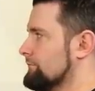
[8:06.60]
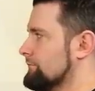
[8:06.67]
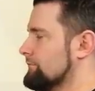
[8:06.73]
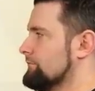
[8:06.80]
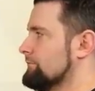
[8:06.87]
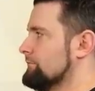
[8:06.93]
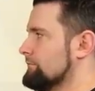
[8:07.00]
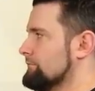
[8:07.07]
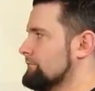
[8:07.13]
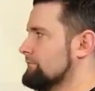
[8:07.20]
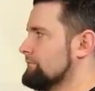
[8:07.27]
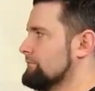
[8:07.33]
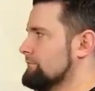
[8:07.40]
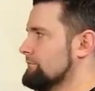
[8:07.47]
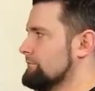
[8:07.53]

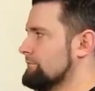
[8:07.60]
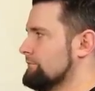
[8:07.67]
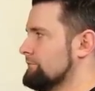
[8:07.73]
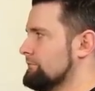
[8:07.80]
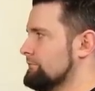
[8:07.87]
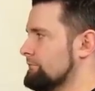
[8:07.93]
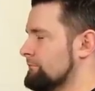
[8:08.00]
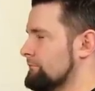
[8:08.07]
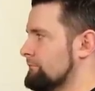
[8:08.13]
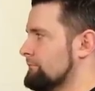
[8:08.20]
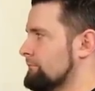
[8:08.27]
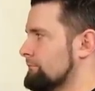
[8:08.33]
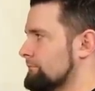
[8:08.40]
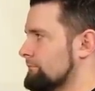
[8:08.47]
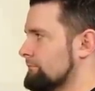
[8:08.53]

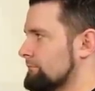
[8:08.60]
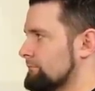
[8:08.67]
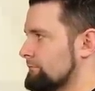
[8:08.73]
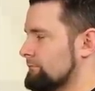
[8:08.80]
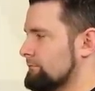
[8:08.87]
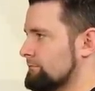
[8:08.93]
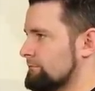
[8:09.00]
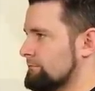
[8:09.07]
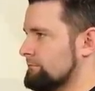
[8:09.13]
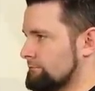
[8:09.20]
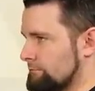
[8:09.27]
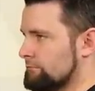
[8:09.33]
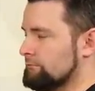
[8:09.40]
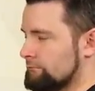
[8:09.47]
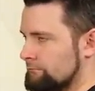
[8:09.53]

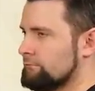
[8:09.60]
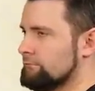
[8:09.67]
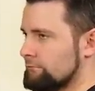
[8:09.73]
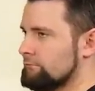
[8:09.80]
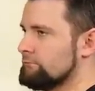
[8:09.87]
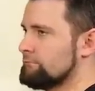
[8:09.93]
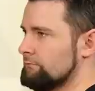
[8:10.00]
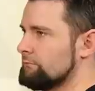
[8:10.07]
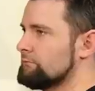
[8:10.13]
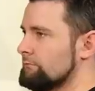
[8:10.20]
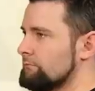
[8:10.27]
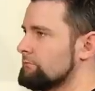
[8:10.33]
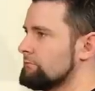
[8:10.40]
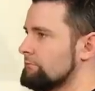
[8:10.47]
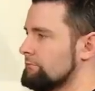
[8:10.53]

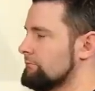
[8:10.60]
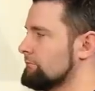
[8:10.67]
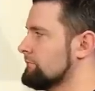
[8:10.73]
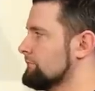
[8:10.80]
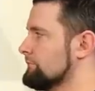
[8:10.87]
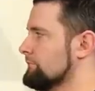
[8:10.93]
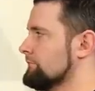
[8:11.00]
(not speaking)